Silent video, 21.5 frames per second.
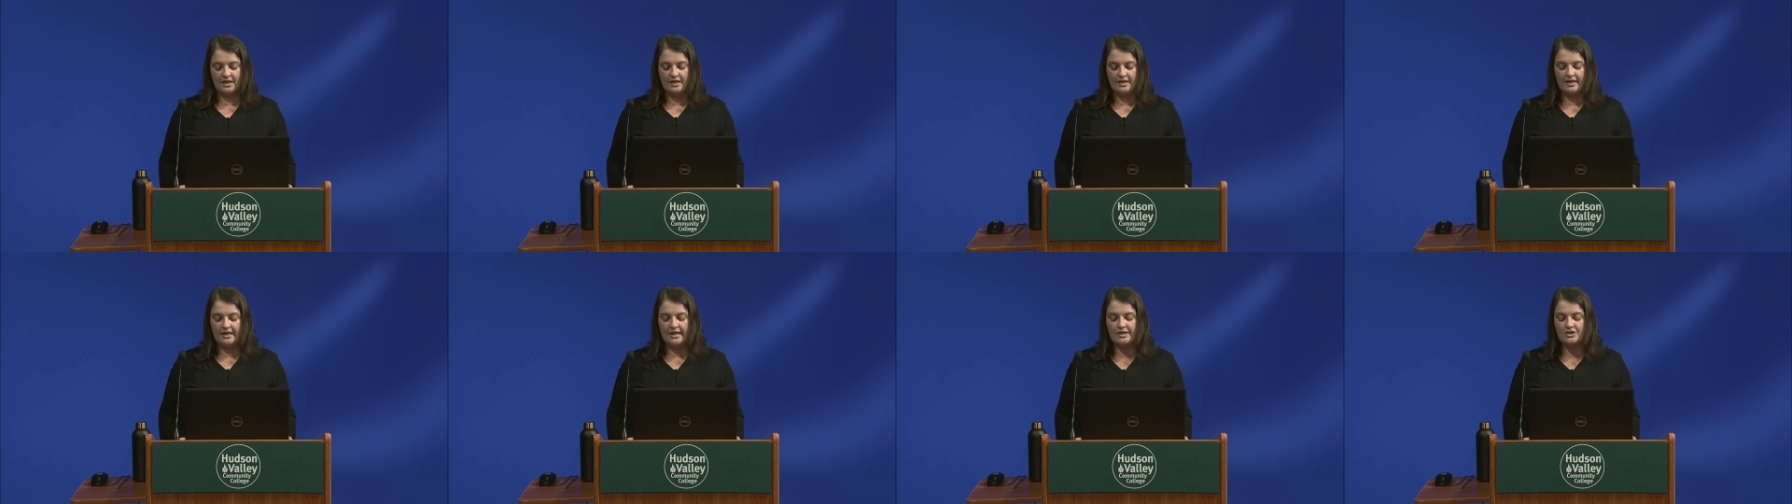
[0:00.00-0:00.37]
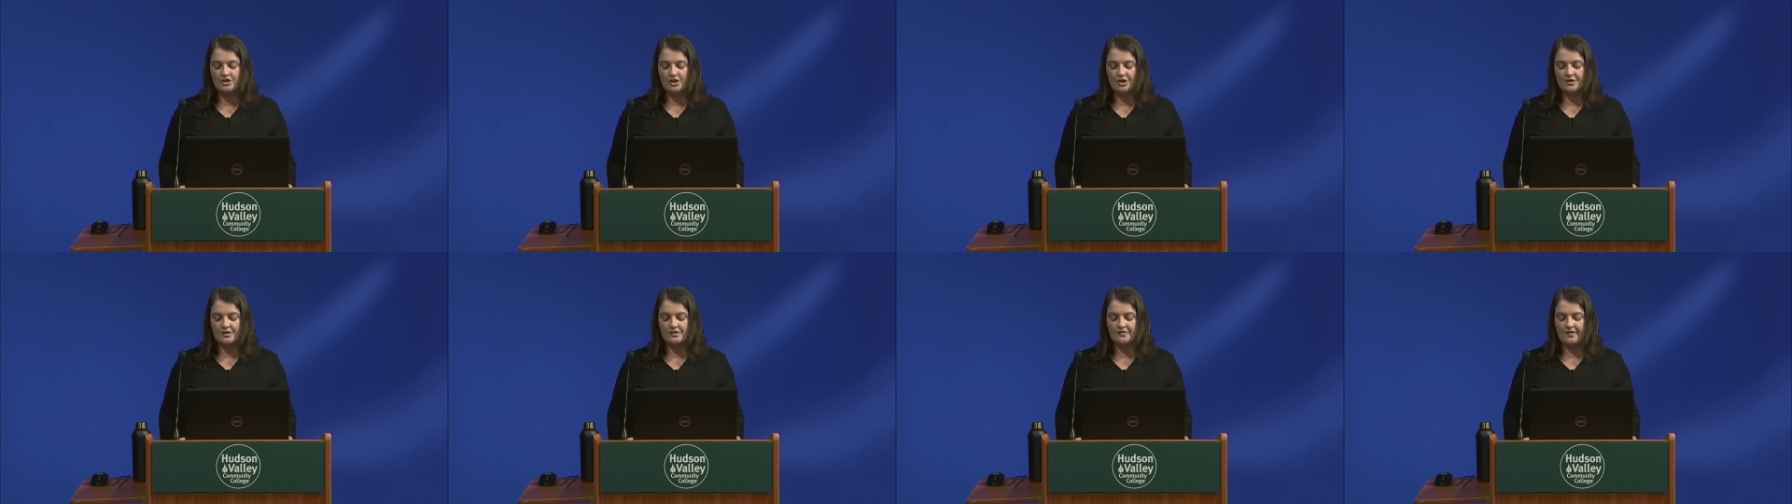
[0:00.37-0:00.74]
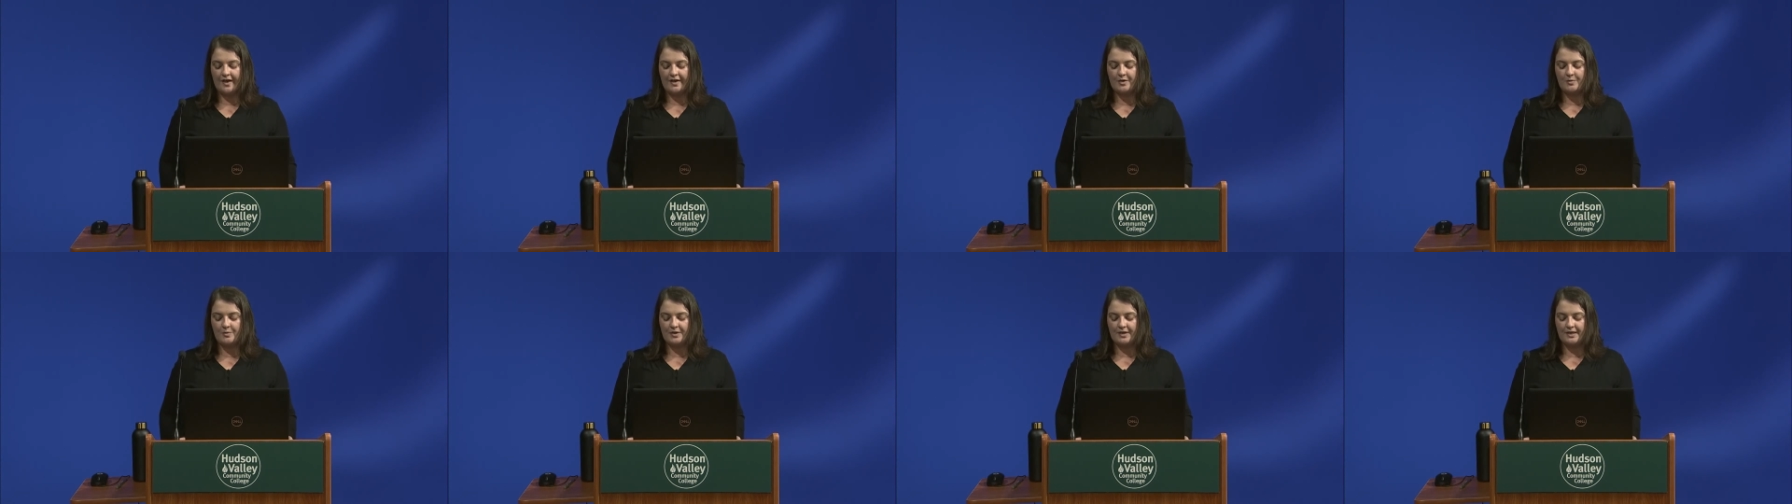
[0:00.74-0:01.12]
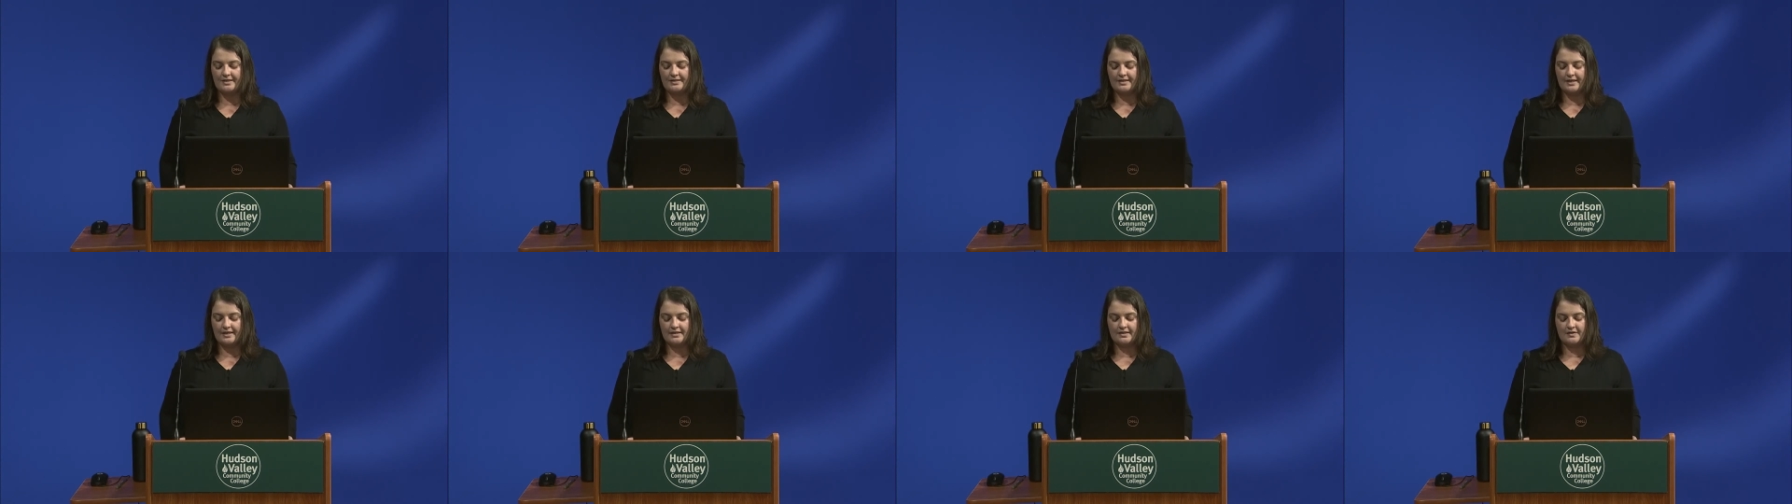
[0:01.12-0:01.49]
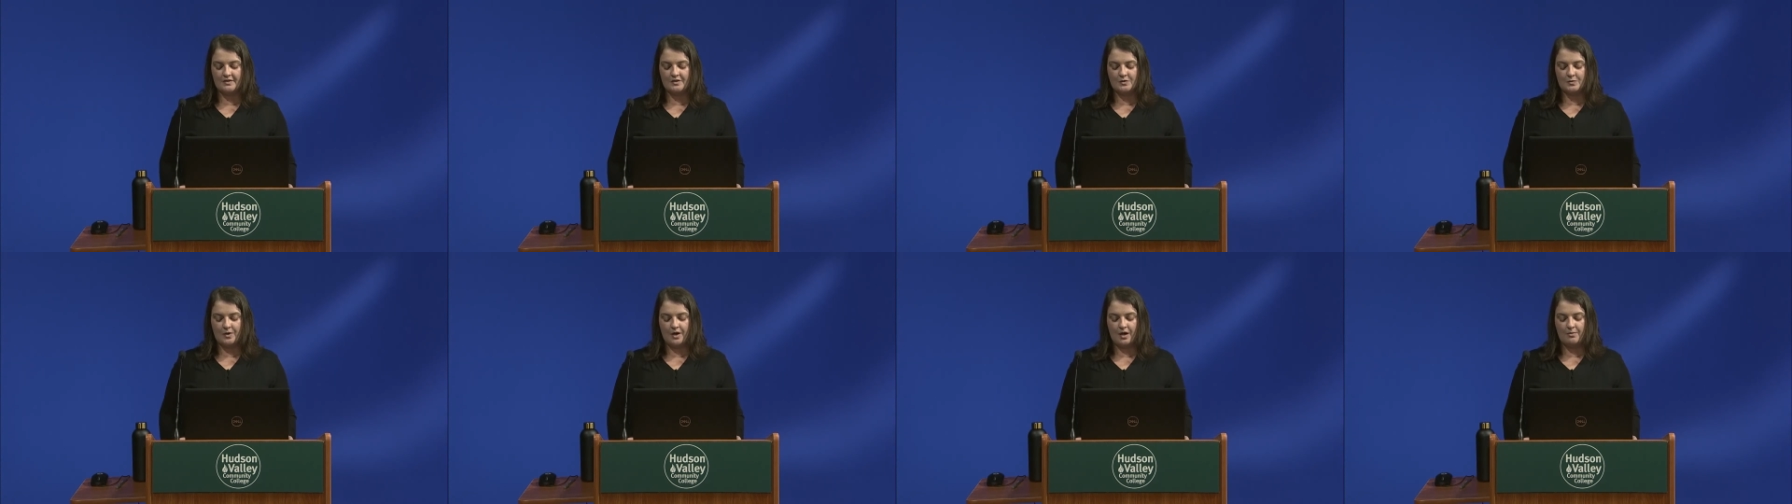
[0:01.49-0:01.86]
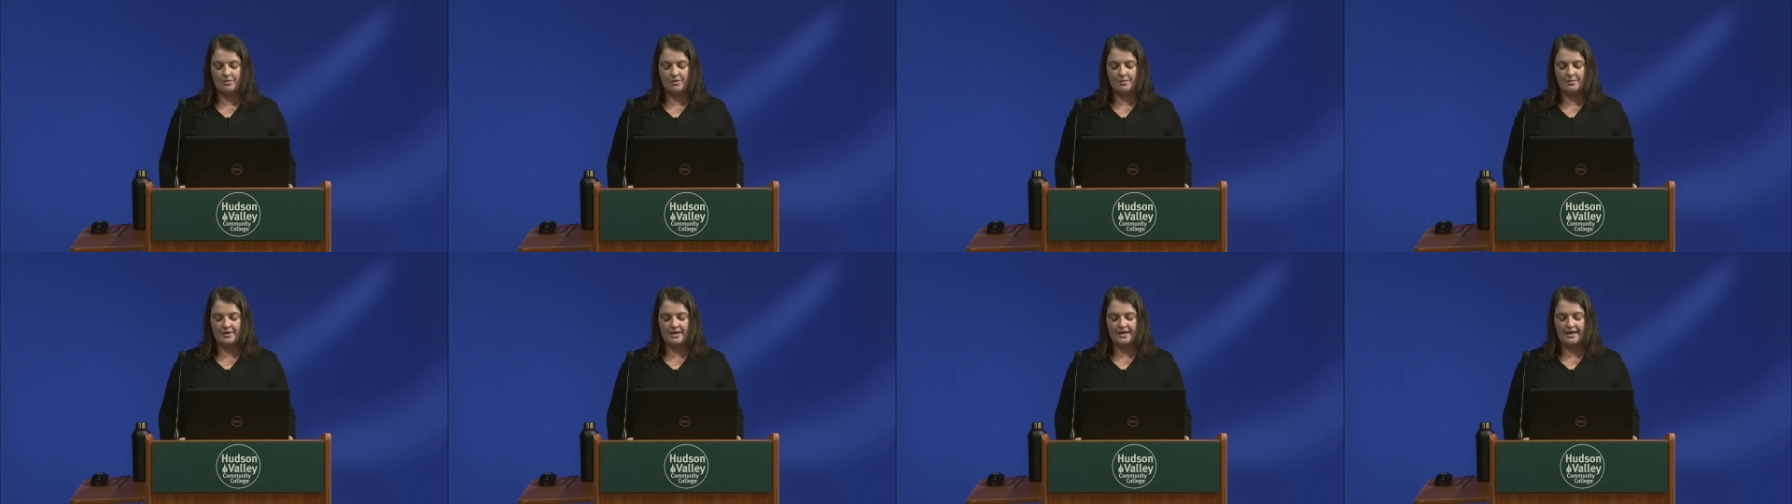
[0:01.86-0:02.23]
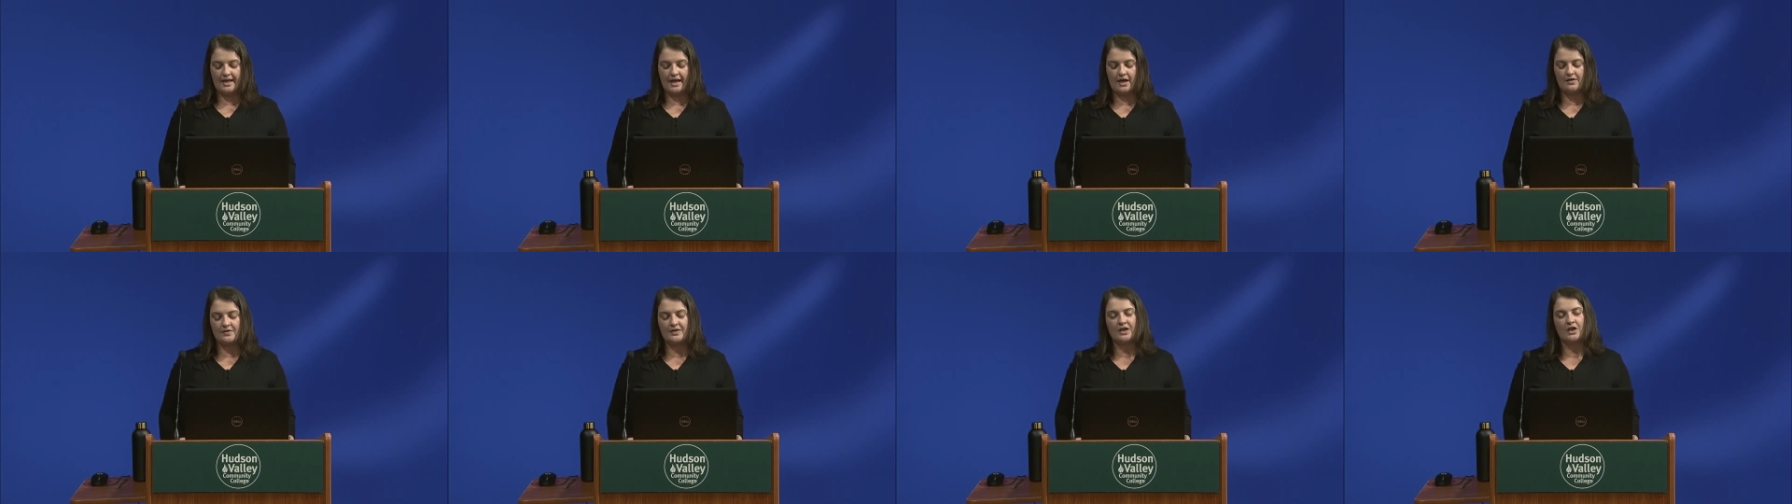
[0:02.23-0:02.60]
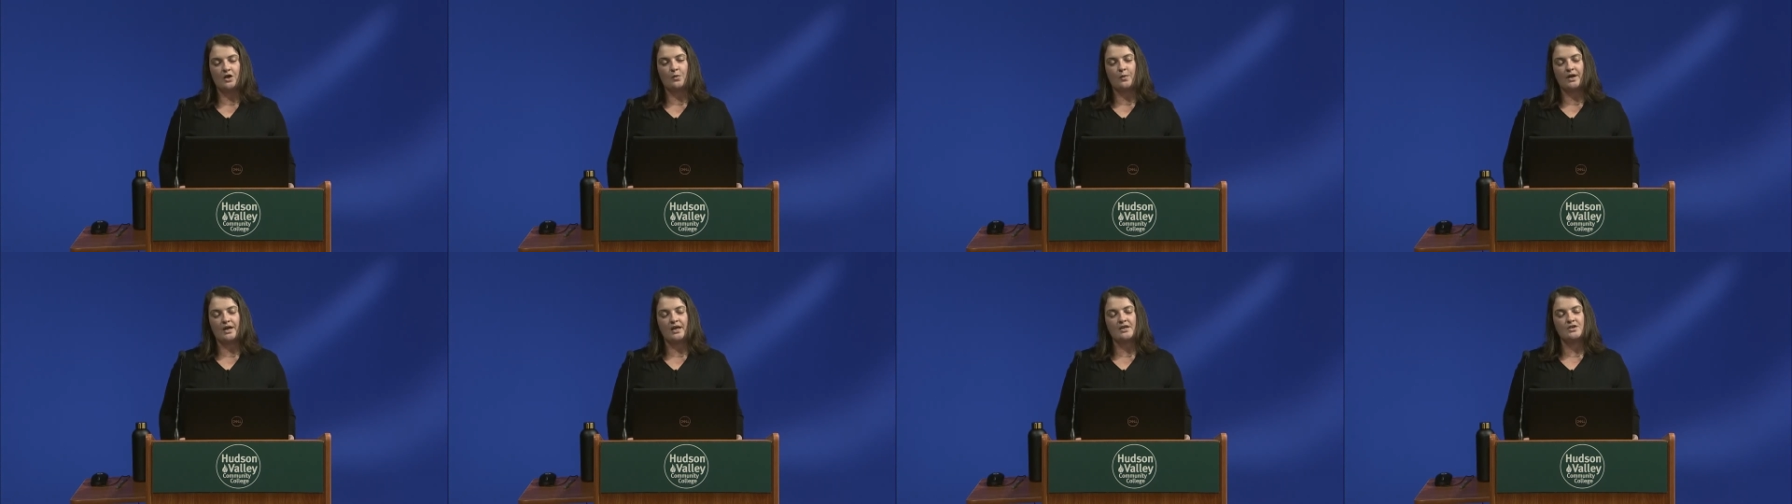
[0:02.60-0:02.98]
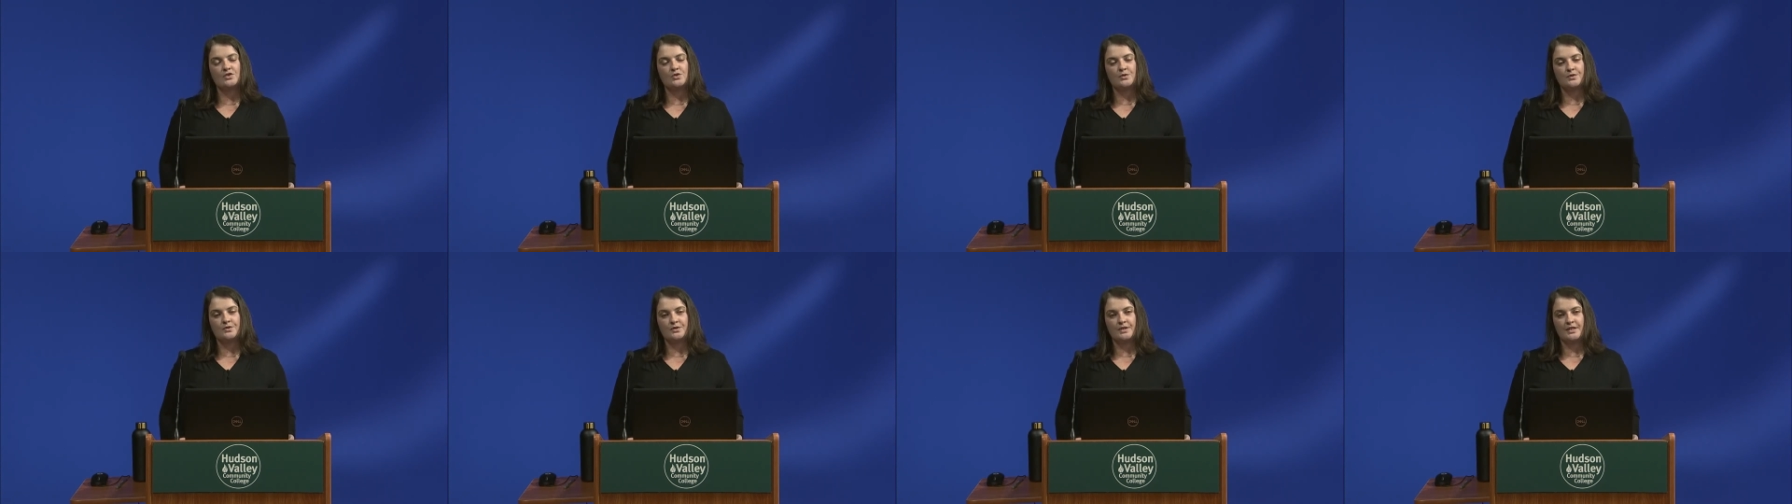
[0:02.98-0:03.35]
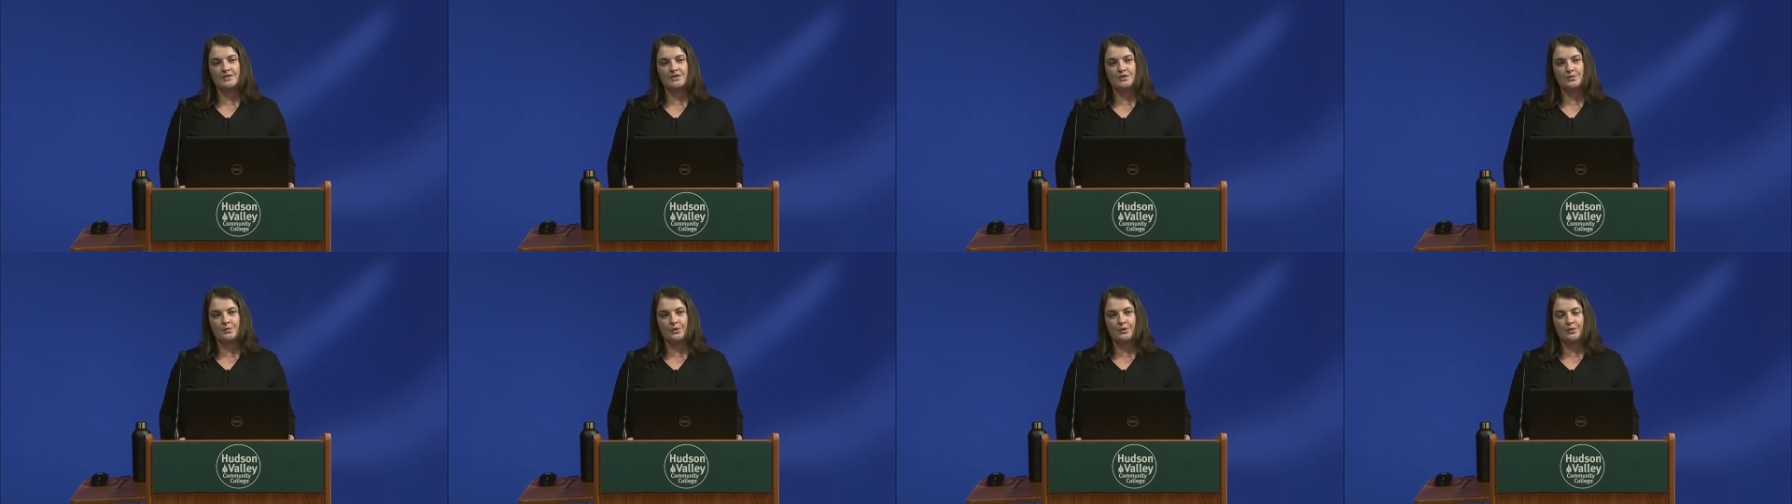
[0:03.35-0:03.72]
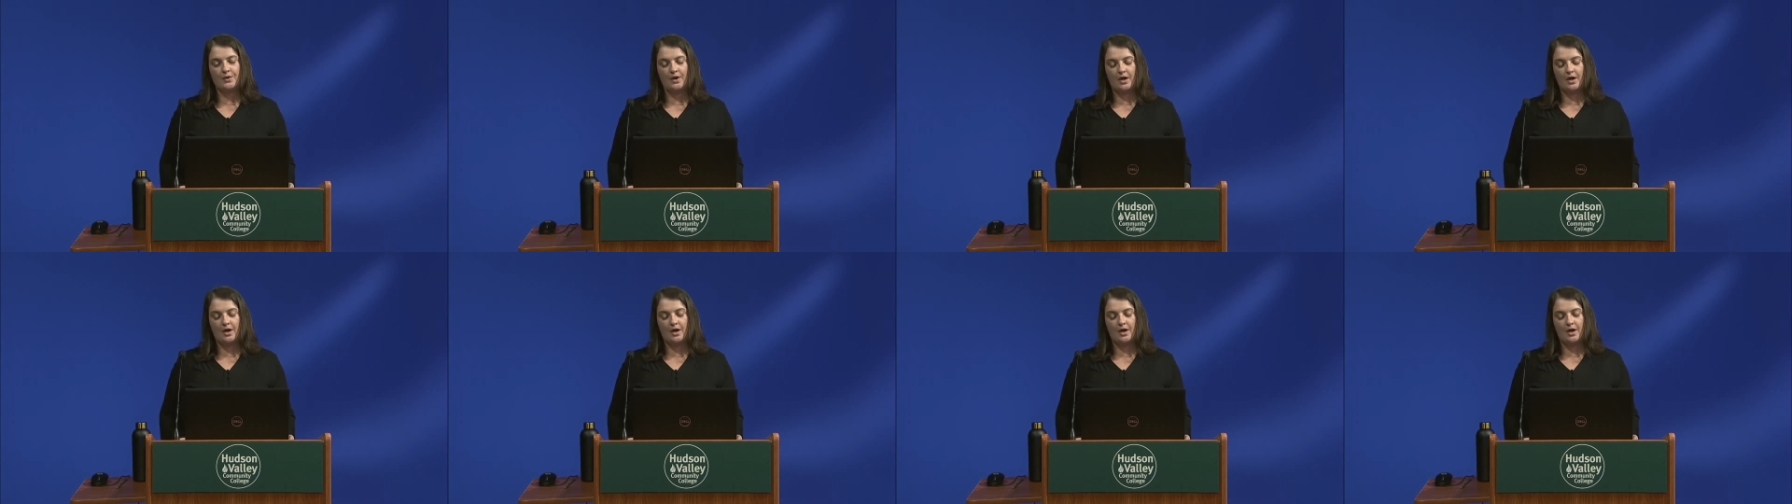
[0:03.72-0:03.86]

he shared his valuable insight to this problem and how they are working to address the root